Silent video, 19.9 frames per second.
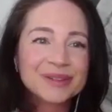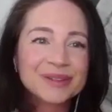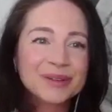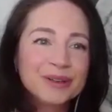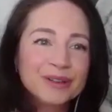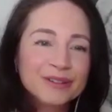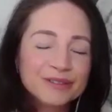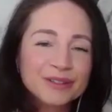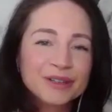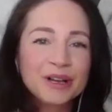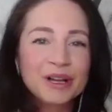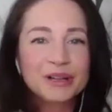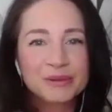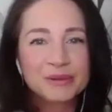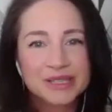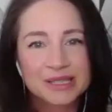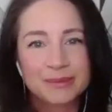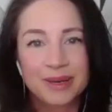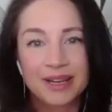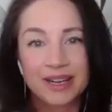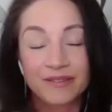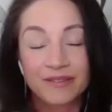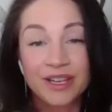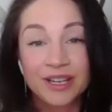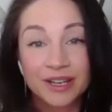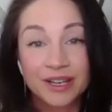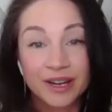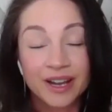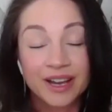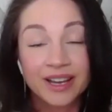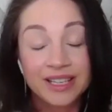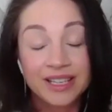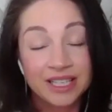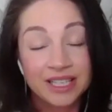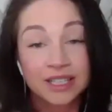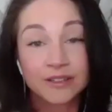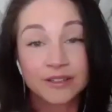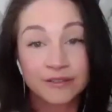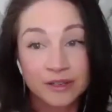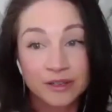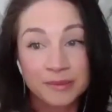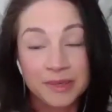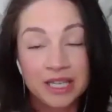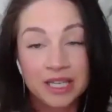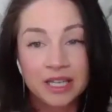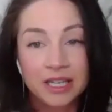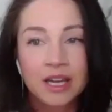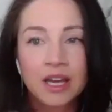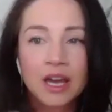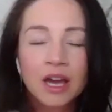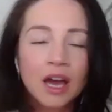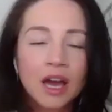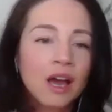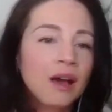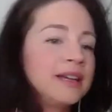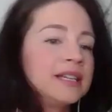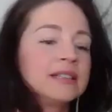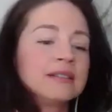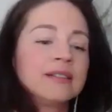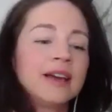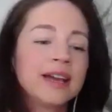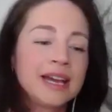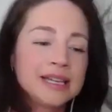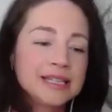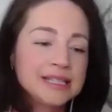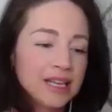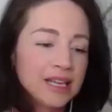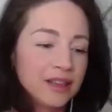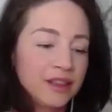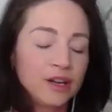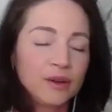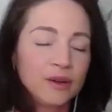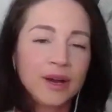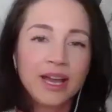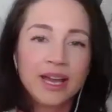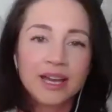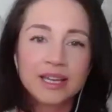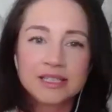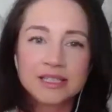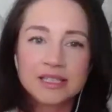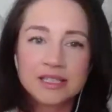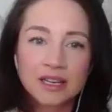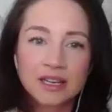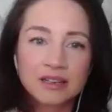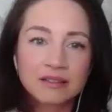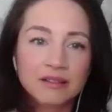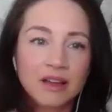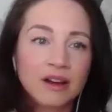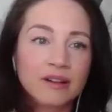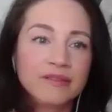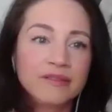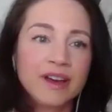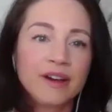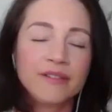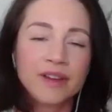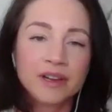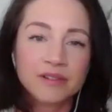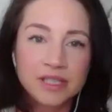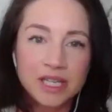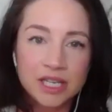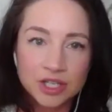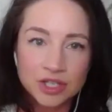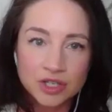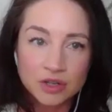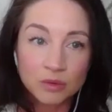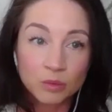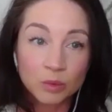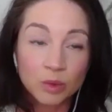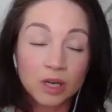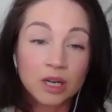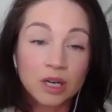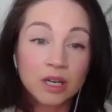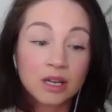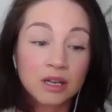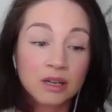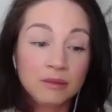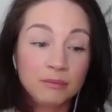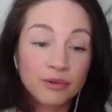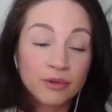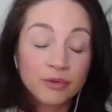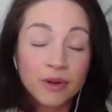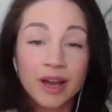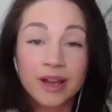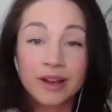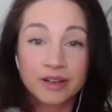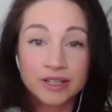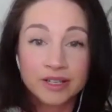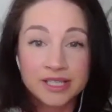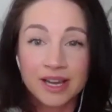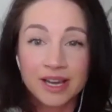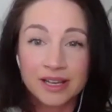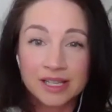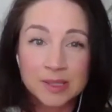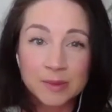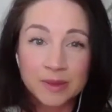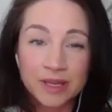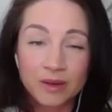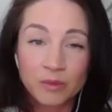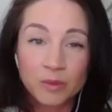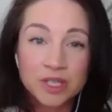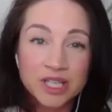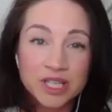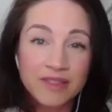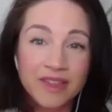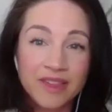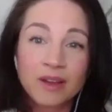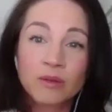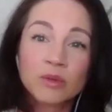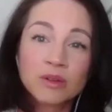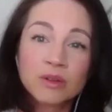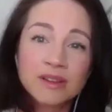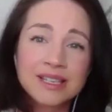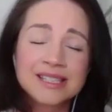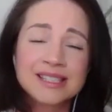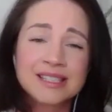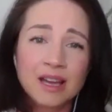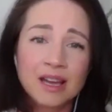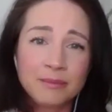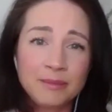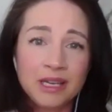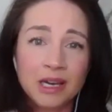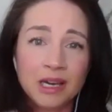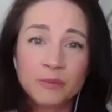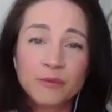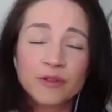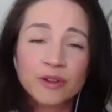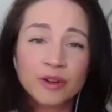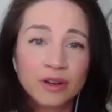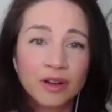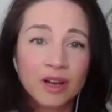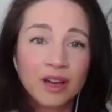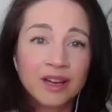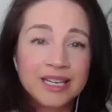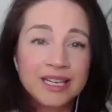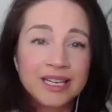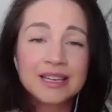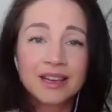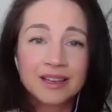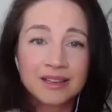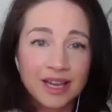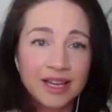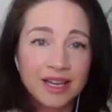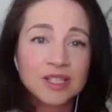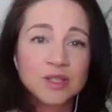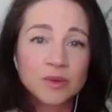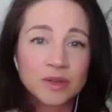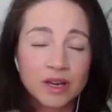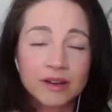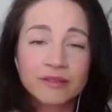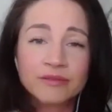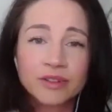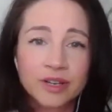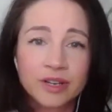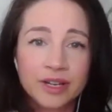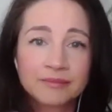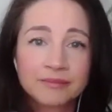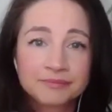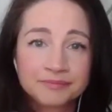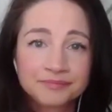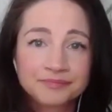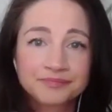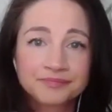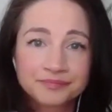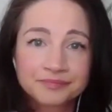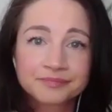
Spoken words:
So overall it was about a year for me. Like I said, though, I had done a lot of that foundational work prior to explant, which I think really set me up for a nice recovery.